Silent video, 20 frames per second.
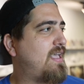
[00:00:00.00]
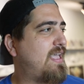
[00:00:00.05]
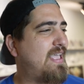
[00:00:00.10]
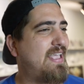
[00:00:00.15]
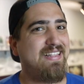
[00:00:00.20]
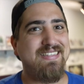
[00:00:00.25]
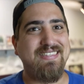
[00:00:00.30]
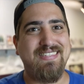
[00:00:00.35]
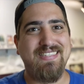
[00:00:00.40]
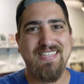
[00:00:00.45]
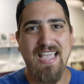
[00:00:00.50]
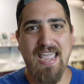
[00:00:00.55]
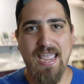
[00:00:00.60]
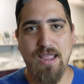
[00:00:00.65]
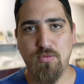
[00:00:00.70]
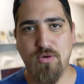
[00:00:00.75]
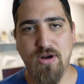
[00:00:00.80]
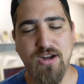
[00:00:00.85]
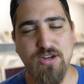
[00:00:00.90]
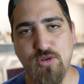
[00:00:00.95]

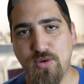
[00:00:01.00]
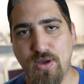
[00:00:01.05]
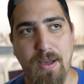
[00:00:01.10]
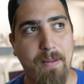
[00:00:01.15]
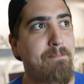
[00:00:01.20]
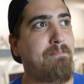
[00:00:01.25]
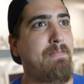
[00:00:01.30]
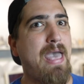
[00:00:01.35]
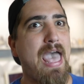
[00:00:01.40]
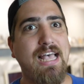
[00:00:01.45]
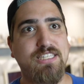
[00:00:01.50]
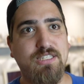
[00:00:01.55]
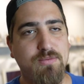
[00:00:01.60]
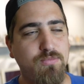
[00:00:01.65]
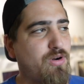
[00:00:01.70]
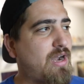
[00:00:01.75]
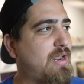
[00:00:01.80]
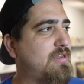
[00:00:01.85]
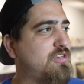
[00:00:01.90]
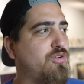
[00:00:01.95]
insane. We're not doing a
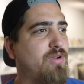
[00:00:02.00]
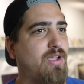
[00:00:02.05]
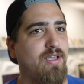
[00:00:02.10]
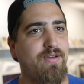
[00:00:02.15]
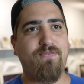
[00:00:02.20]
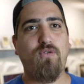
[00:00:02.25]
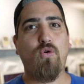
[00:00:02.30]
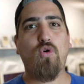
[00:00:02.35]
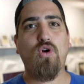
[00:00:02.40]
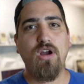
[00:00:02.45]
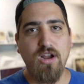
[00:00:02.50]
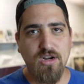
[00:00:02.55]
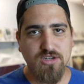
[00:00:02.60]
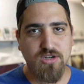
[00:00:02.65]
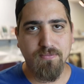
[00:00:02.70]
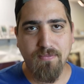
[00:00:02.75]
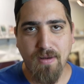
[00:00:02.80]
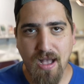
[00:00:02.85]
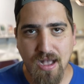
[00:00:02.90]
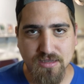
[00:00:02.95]
400
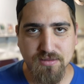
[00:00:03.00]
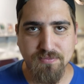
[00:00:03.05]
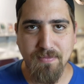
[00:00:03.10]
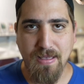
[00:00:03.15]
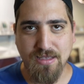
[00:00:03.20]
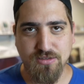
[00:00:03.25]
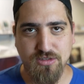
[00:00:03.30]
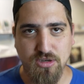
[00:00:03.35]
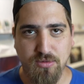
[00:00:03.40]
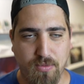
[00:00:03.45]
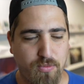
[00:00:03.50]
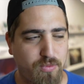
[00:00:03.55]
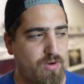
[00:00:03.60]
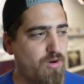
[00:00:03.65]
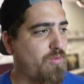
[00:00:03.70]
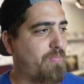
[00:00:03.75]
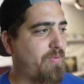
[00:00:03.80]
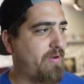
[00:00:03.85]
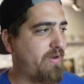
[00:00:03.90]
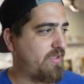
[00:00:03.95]
box mass open. We're
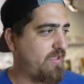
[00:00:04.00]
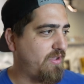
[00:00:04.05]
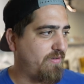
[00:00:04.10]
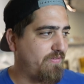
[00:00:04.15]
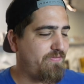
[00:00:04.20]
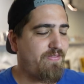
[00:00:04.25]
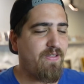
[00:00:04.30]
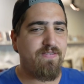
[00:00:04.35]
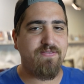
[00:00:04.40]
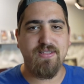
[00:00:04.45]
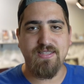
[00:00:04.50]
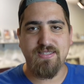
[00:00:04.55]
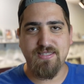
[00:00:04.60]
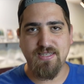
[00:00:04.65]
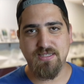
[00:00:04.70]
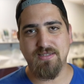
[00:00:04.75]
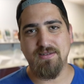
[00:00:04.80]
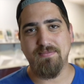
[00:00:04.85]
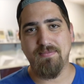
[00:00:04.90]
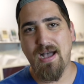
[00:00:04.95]
opening, you know, 50,
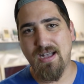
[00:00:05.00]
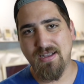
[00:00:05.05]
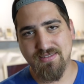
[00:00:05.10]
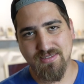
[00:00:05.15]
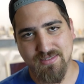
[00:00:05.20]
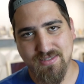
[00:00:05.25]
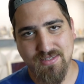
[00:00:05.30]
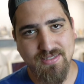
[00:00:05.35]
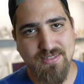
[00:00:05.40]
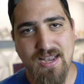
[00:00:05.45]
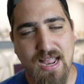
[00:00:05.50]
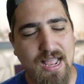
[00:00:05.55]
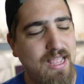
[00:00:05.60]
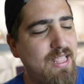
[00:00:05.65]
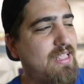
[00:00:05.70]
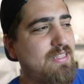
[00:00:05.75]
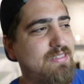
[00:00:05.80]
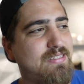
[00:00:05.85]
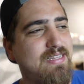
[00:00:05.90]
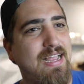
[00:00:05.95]
60 boxes. It's not
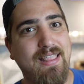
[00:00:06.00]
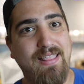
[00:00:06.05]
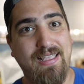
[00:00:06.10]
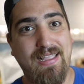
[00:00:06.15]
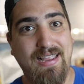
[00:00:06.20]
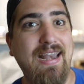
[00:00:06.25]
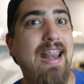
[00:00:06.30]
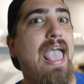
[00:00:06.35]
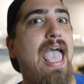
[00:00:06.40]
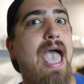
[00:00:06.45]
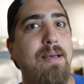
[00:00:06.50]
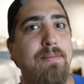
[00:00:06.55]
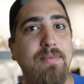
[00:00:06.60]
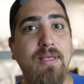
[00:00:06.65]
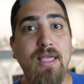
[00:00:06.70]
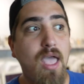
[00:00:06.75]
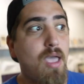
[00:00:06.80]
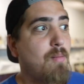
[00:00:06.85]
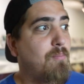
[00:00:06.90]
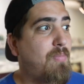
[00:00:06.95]
like an app,
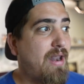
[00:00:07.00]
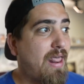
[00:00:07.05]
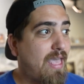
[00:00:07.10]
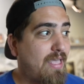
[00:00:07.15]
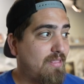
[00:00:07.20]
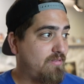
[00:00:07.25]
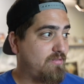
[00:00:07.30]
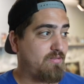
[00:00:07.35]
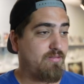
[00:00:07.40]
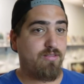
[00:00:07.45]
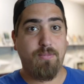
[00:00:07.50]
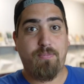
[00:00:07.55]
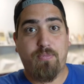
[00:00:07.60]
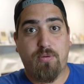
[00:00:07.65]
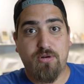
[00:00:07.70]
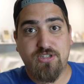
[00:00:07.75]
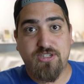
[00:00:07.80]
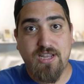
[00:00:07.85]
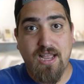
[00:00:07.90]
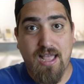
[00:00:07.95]
but at the
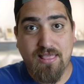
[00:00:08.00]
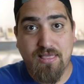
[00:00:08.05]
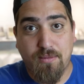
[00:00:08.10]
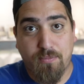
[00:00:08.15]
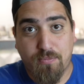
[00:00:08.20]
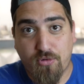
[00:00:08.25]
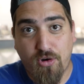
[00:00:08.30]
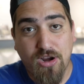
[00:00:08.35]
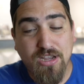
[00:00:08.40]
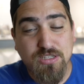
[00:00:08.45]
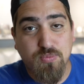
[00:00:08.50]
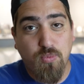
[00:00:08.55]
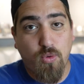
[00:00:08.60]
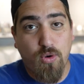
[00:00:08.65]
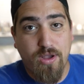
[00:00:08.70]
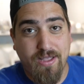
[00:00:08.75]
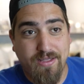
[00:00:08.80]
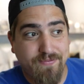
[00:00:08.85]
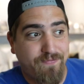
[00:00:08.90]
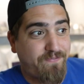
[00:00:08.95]
price
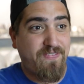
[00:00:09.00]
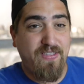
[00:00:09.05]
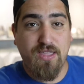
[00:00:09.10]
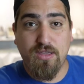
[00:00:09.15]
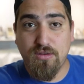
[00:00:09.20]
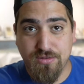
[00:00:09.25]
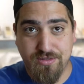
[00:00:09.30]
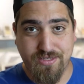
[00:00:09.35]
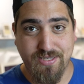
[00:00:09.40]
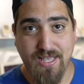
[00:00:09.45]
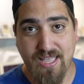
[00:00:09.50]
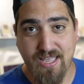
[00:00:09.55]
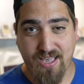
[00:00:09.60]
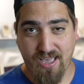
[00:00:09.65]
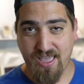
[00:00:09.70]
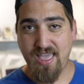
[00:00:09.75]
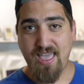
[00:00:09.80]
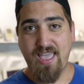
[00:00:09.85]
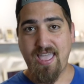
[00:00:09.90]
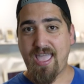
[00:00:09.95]
point, it feels like
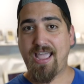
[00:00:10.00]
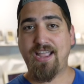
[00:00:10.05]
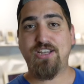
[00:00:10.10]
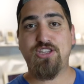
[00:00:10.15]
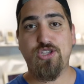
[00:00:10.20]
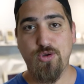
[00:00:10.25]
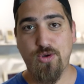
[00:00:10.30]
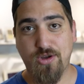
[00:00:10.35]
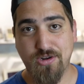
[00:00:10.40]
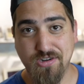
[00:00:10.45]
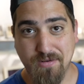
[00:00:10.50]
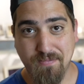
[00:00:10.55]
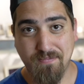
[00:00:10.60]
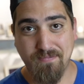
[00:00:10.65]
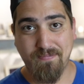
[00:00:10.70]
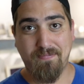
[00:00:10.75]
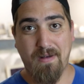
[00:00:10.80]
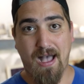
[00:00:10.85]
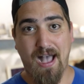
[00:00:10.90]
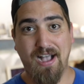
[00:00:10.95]
a
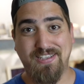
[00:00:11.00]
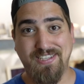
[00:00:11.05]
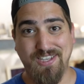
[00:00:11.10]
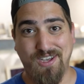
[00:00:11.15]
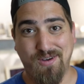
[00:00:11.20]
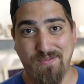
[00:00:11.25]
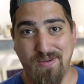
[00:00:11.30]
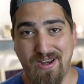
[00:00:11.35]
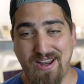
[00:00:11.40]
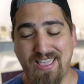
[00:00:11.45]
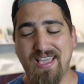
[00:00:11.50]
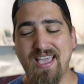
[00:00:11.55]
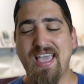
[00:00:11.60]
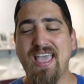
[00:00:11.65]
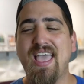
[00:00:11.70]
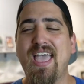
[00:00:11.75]
200 box opening.